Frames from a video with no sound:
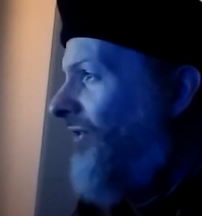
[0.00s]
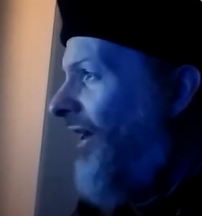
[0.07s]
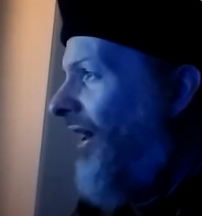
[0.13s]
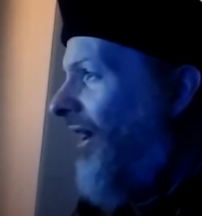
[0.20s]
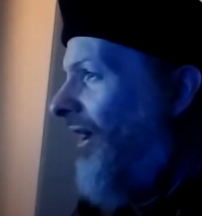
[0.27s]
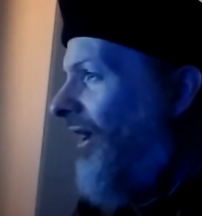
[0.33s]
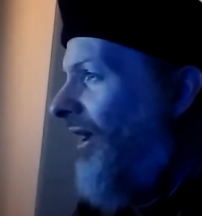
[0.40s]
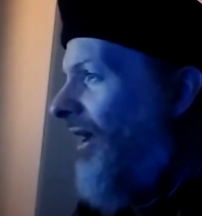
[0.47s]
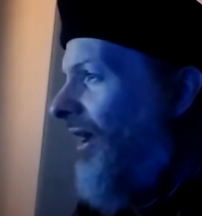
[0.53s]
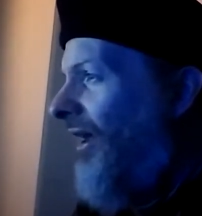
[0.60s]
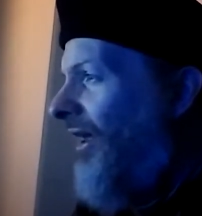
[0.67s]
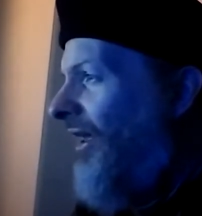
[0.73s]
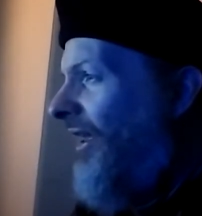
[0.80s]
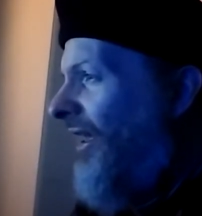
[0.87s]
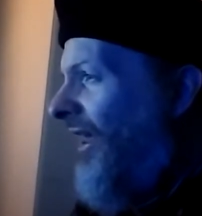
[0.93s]
Yeah,
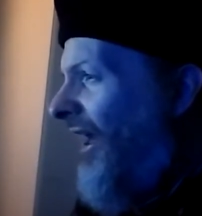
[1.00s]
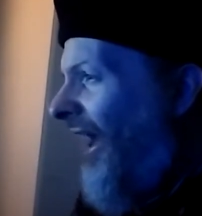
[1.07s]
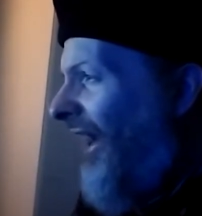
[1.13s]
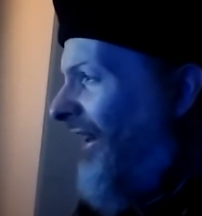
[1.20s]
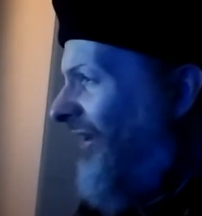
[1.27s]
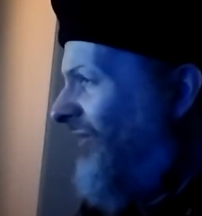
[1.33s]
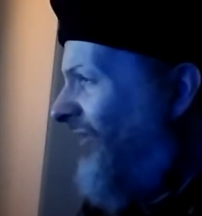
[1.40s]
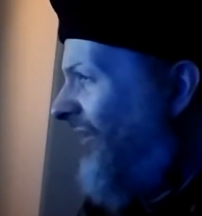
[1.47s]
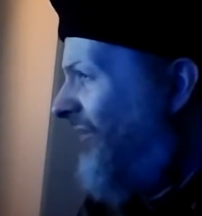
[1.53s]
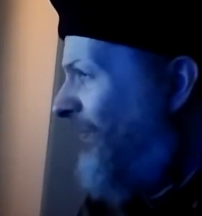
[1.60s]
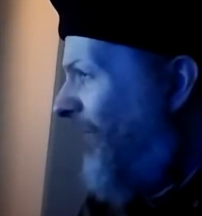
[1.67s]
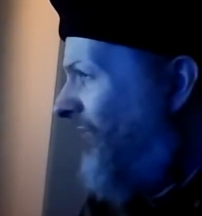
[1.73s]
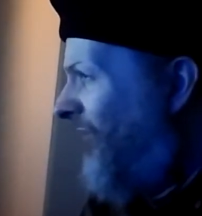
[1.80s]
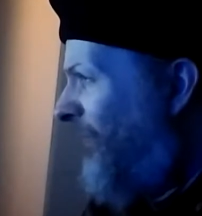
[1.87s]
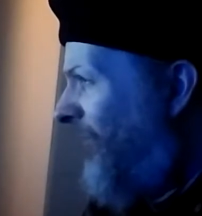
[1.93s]
uh, I guess this
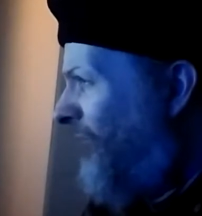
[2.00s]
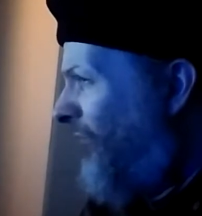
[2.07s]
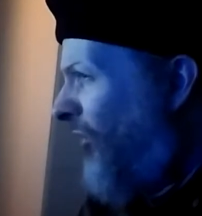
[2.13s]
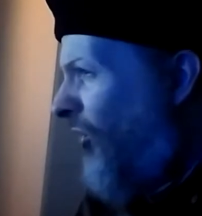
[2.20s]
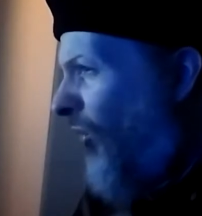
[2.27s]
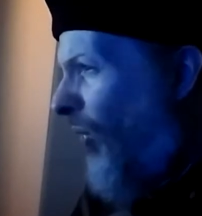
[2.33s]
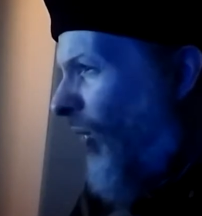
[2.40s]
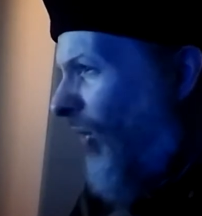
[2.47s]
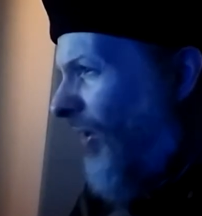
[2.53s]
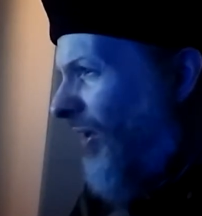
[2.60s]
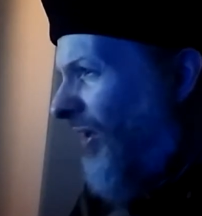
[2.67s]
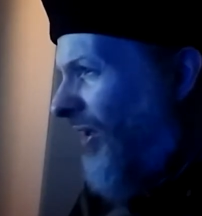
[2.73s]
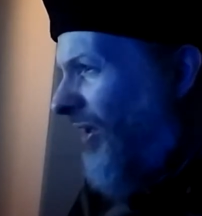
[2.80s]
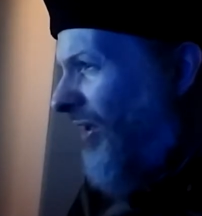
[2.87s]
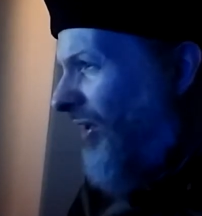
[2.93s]
must have been
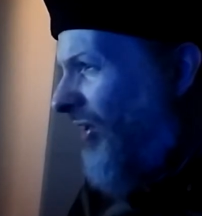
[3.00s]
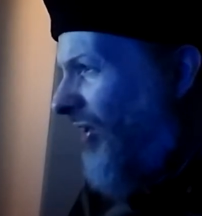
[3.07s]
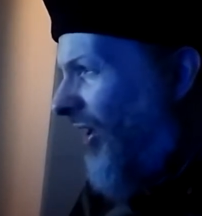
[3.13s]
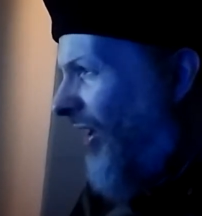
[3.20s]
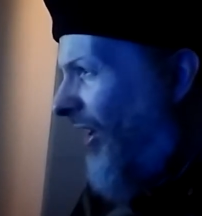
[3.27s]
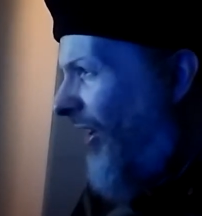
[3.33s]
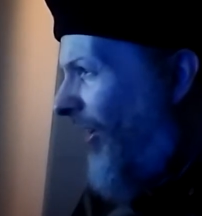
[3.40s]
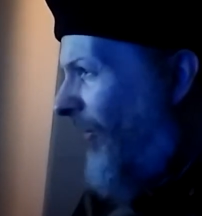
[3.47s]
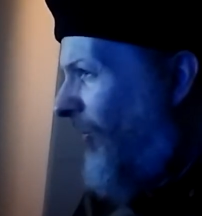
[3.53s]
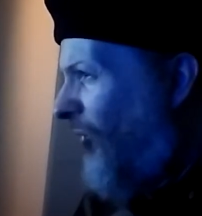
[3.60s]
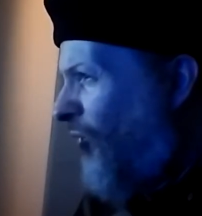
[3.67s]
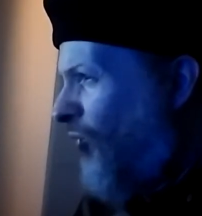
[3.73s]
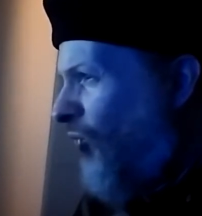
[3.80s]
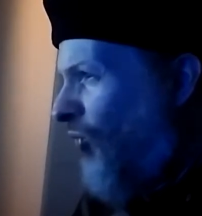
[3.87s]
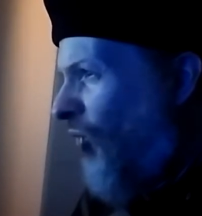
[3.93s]
recorded
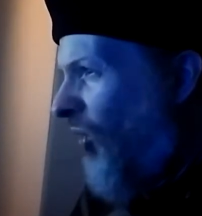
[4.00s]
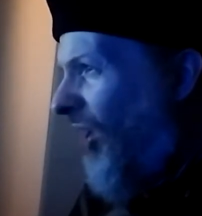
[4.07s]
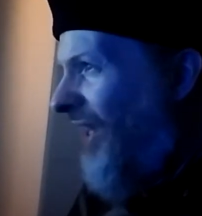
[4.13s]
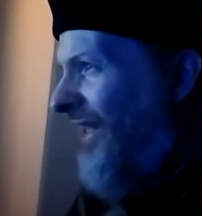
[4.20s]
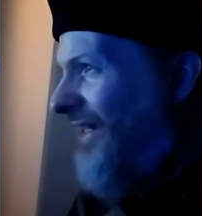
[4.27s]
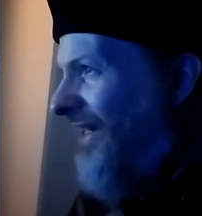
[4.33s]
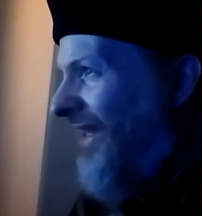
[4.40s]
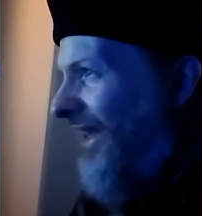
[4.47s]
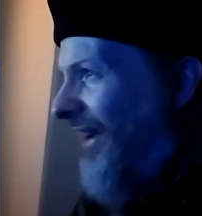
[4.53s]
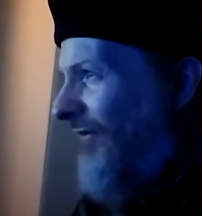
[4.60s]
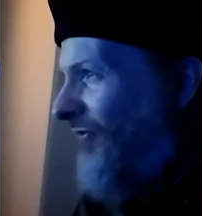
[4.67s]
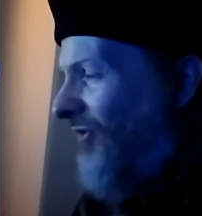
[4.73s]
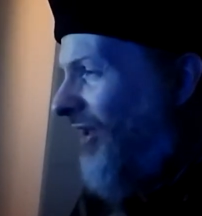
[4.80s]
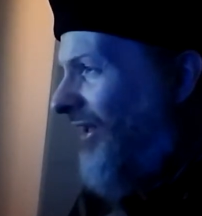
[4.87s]
um, right after.